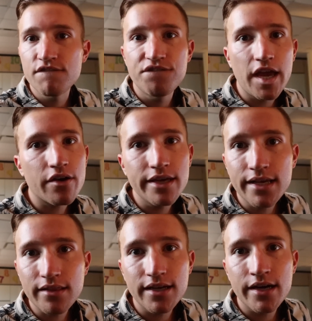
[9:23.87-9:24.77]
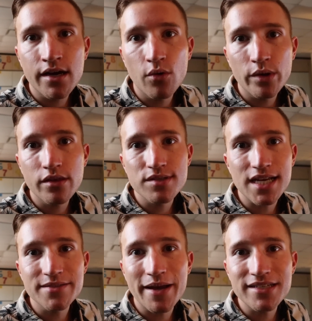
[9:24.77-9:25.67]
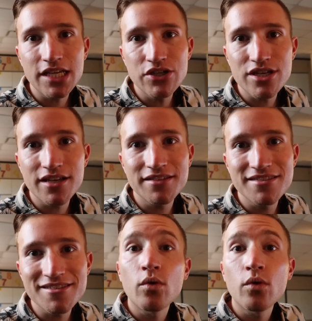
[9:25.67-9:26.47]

very clear with those expectations.